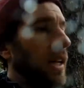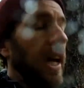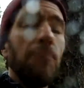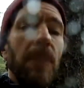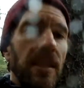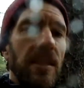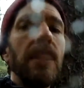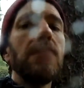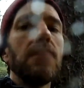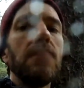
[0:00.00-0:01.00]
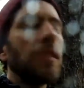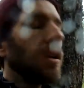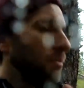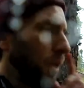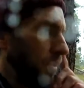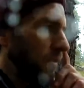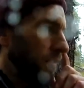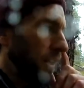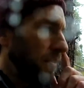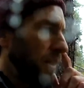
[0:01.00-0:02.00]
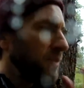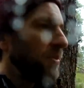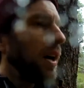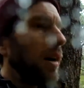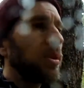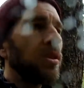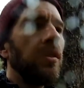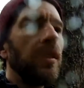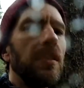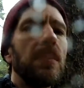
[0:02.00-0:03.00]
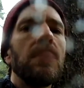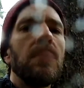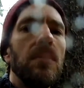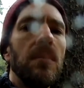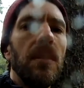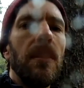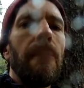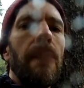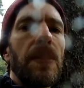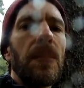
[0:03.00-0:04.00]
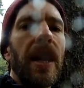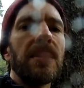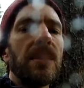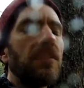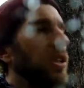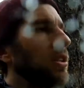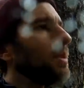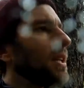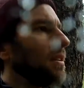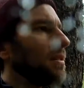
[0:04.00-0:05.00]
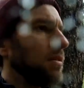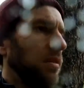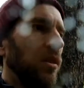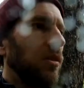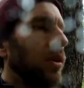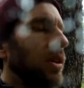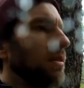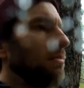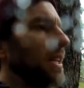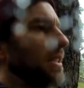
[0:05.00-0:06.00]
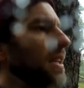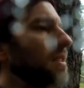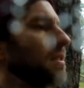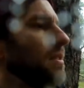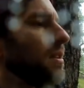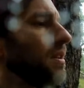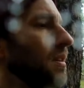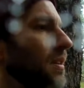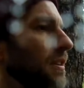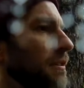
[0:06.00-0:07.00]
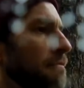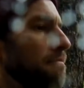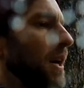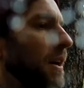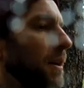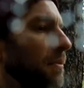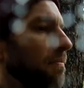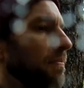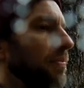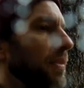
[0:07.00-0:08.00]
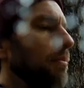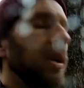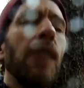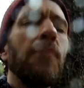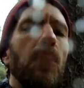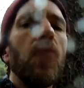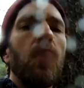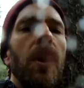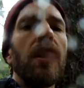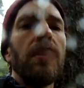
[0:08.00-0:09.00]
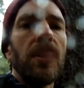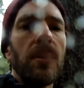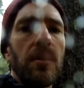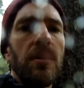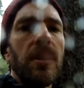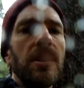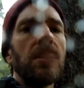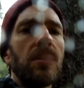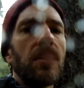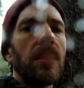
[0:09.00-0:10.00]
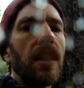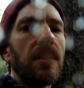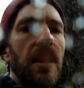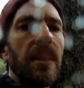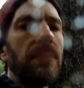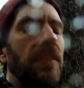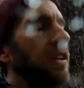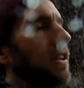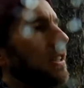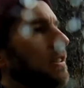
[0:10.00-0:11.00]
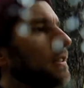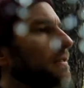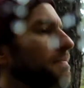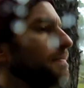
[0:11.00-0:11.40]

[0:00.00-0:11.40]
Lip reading: and meditation can both very much be opportunities to access fear, because of course in meditation you're becoming more aware of your internal thoughts and feelings.